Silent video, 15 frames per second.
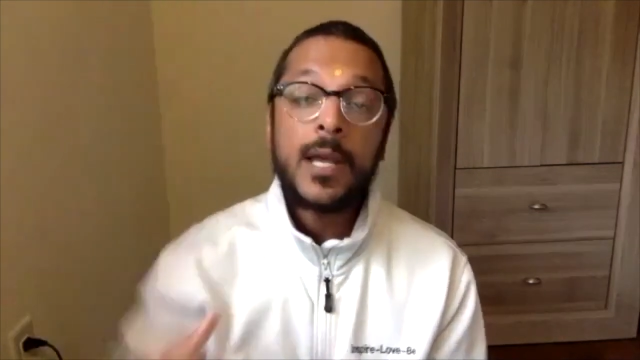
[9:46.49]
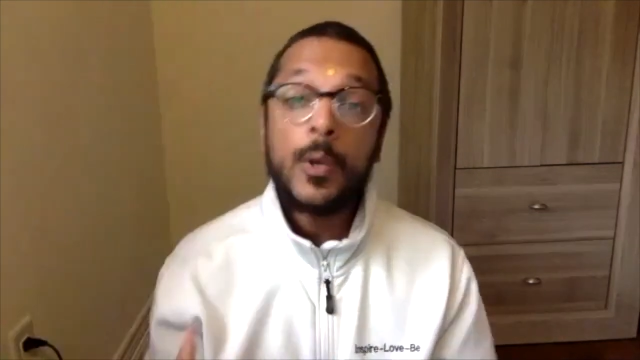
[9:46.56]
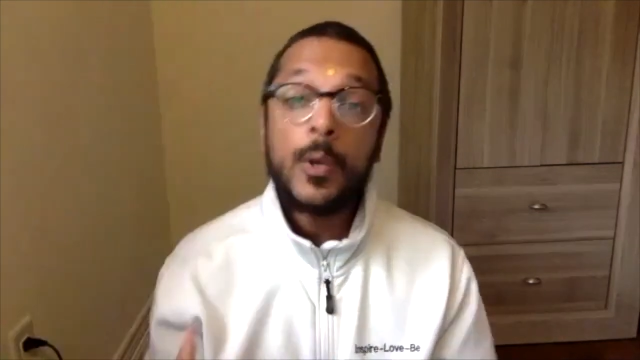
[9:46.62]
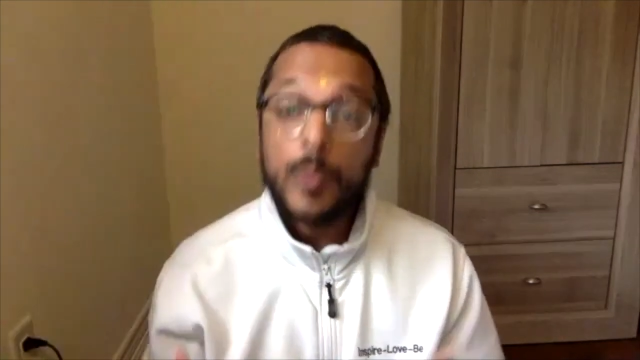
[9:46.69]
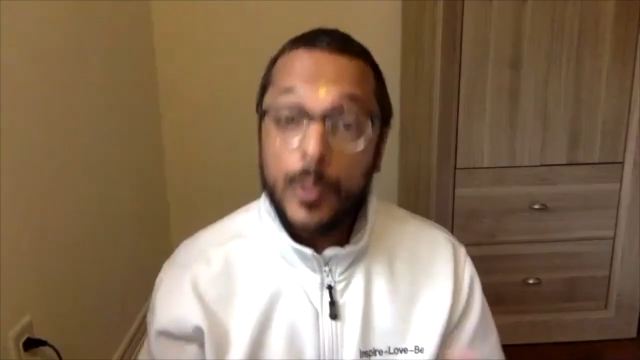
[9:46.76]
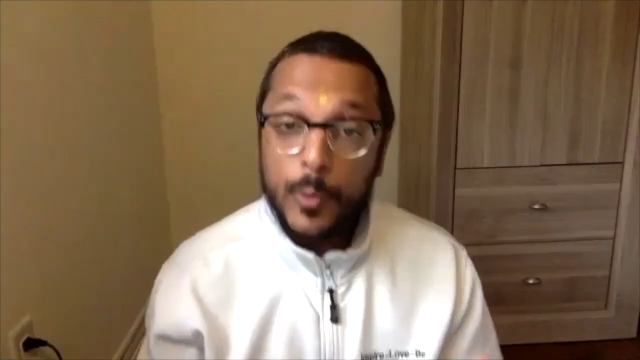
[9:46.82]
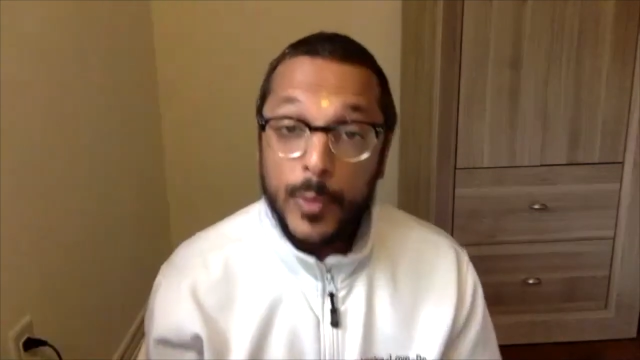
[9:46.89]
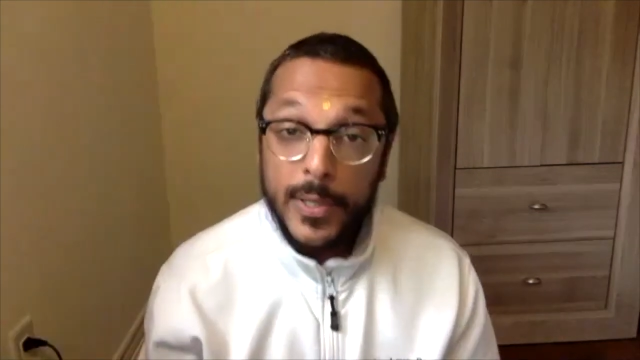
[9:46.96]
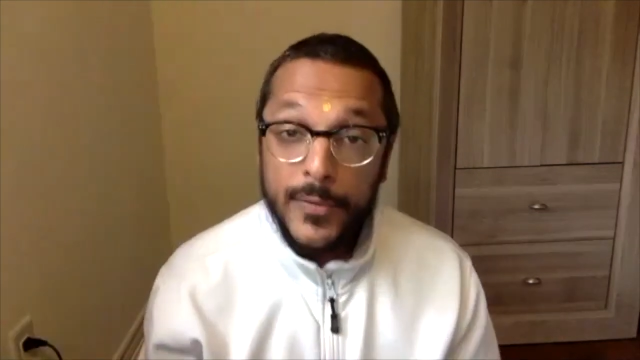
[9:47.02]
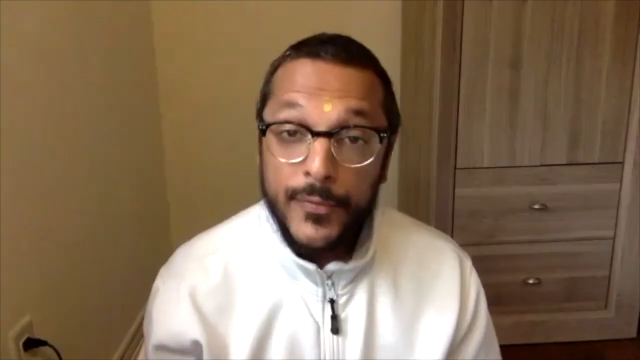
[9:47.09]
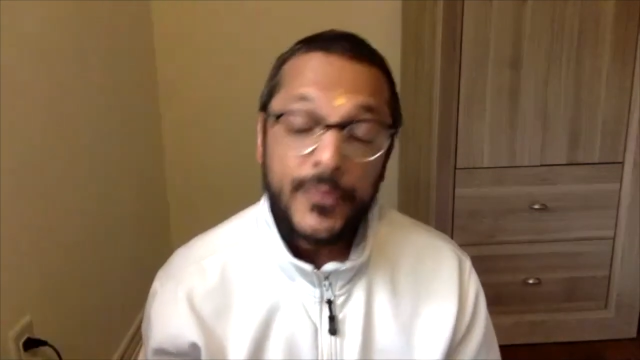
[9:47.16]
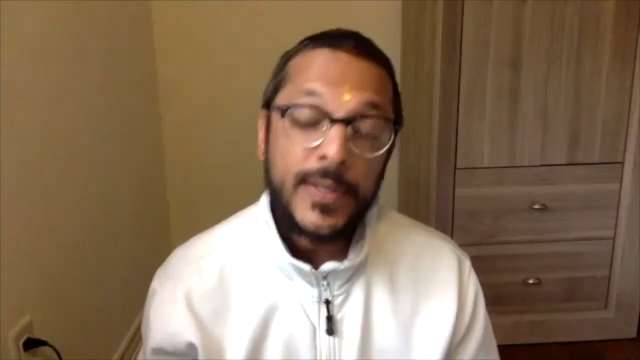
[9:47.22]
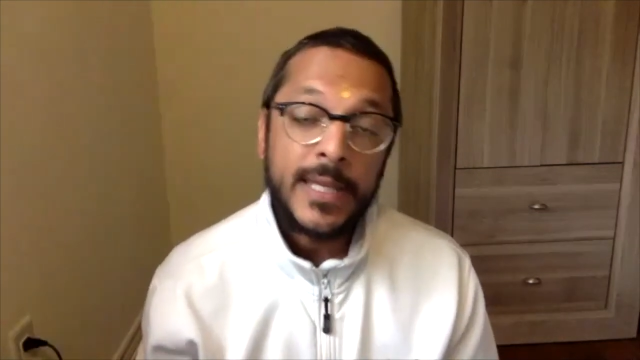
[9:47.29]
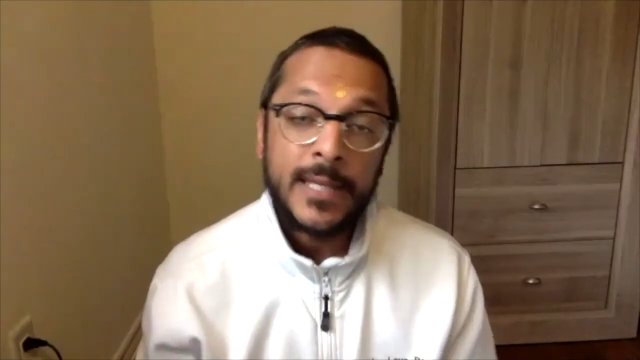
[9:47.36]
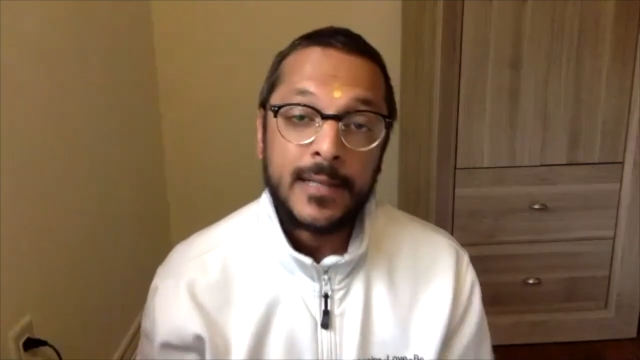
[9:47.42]
will we
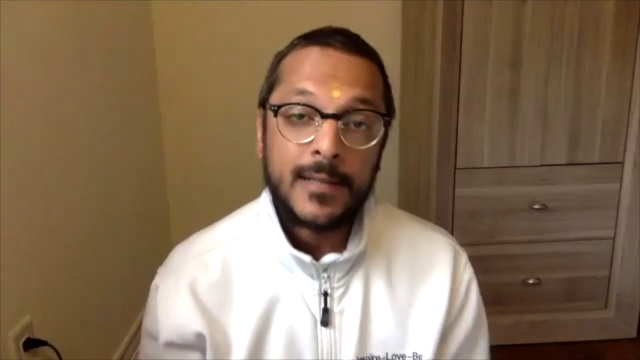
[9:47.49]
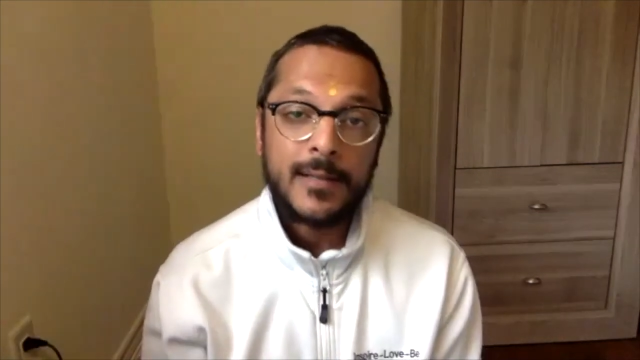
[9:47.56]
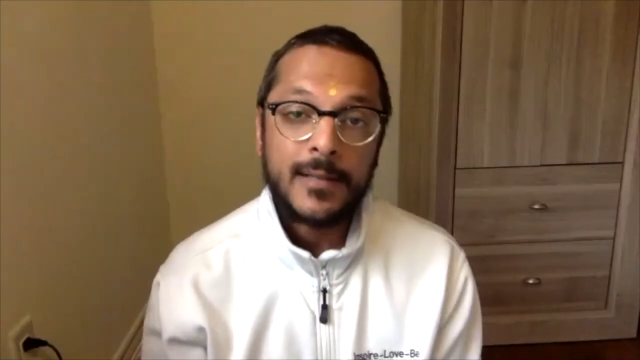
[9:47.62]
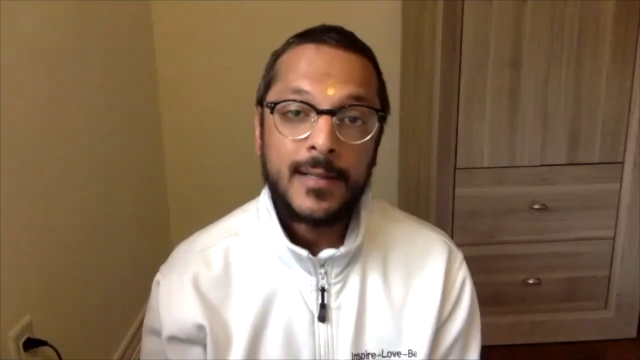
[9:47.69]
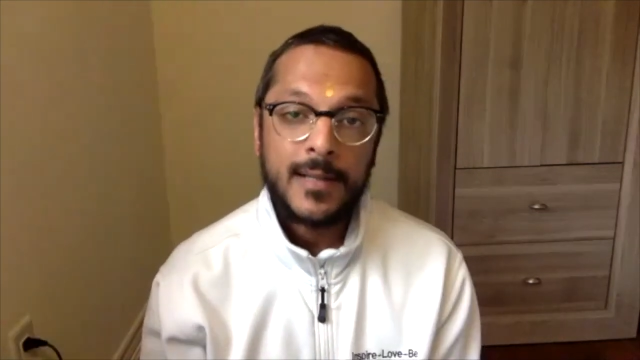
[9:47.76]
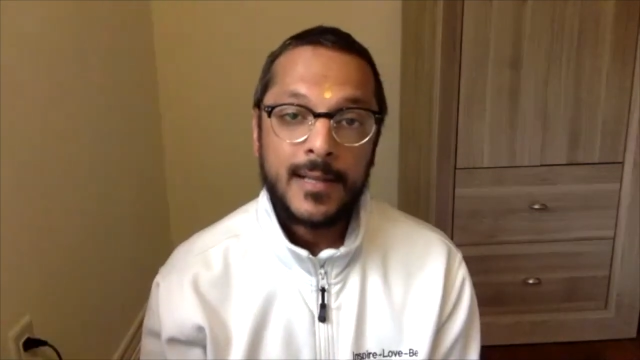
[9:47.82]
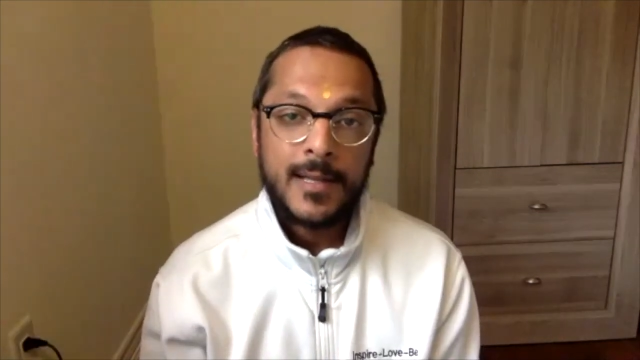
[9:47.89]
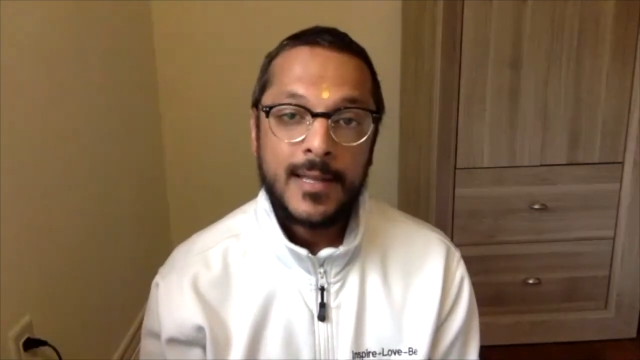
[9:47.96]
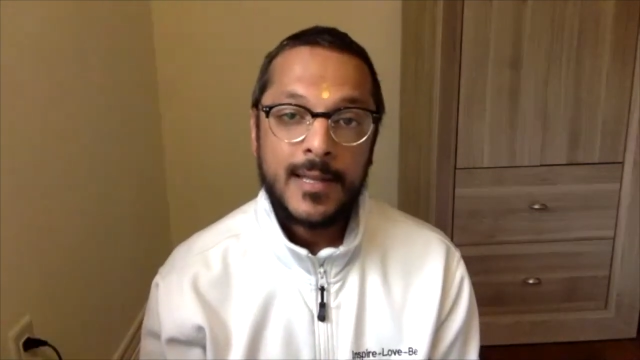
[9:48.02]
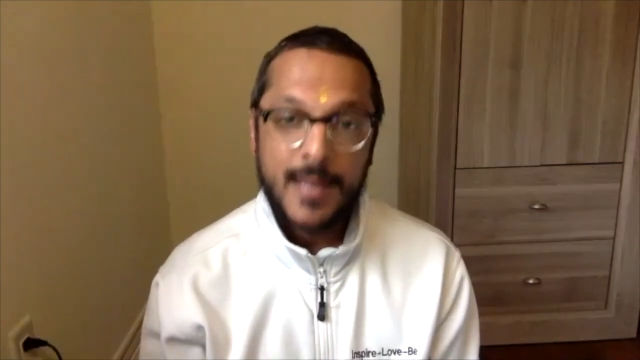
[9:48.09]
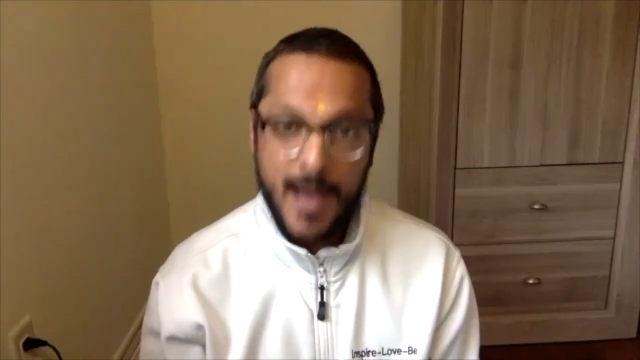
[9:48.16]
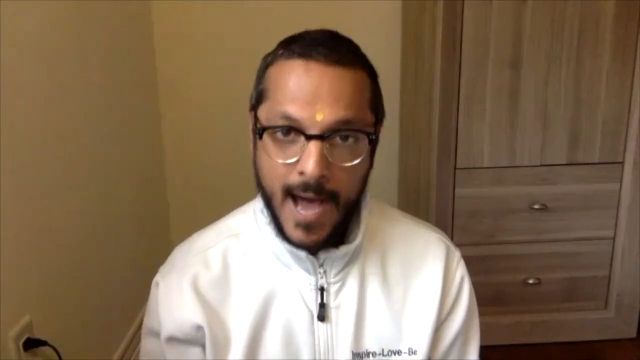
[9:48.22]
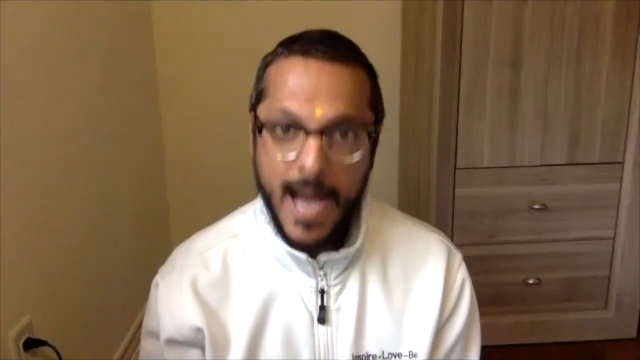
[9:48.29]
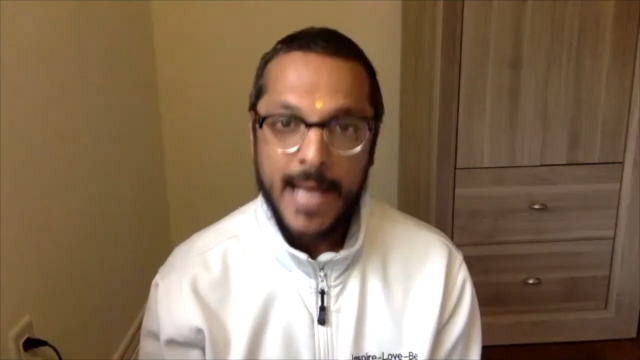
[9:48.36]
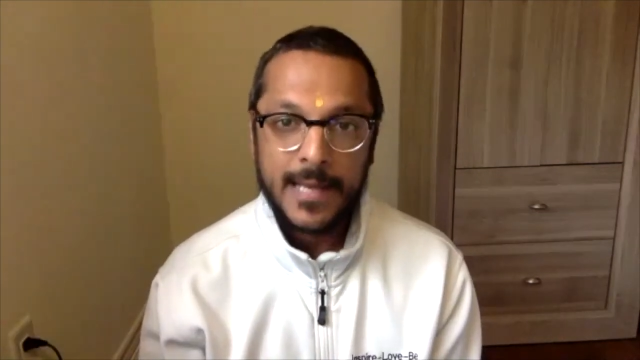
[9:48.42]
feel the
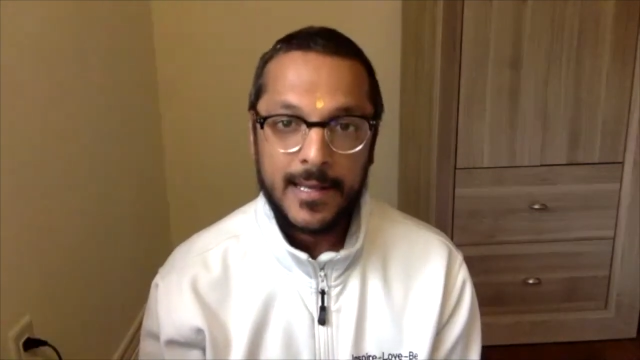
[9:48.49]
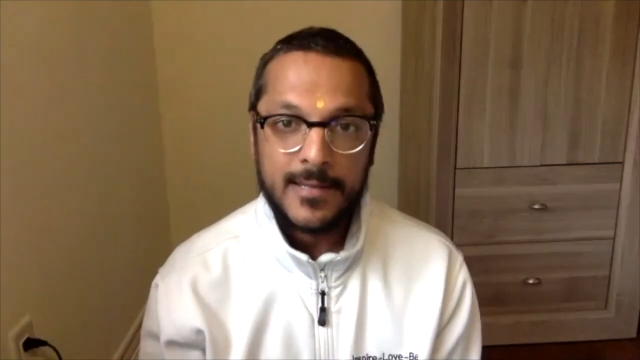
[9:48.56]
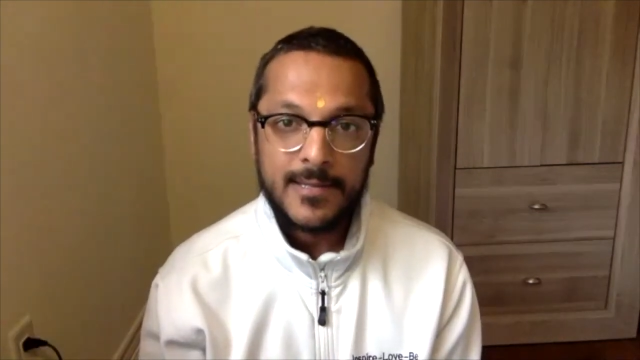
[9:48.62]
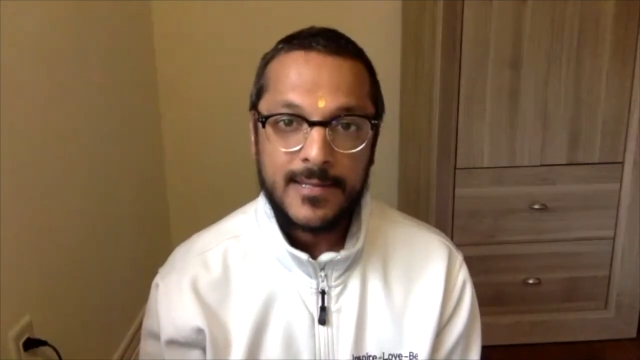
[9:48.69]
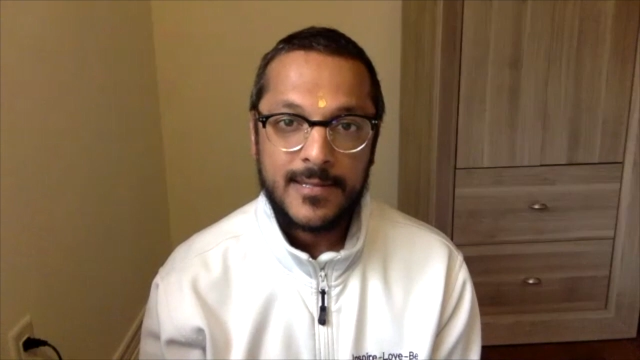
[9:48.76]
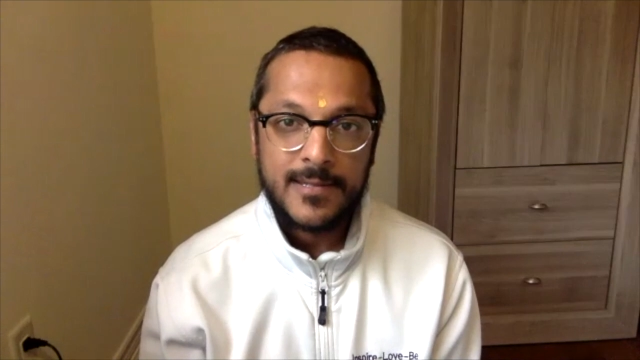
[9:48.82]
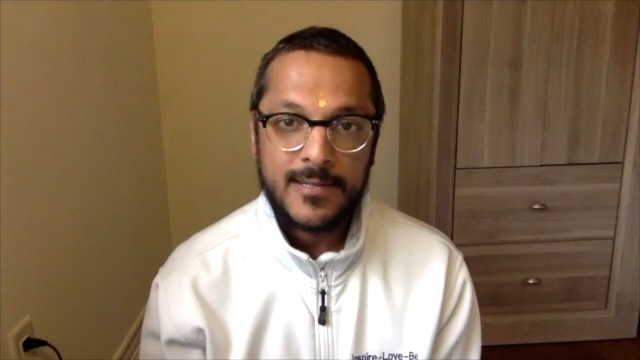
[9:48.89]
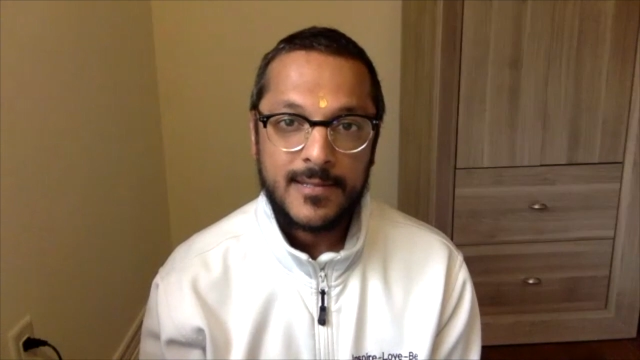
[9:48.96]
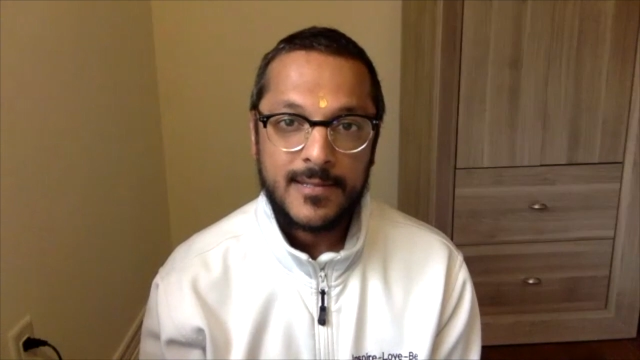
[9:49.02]
highest.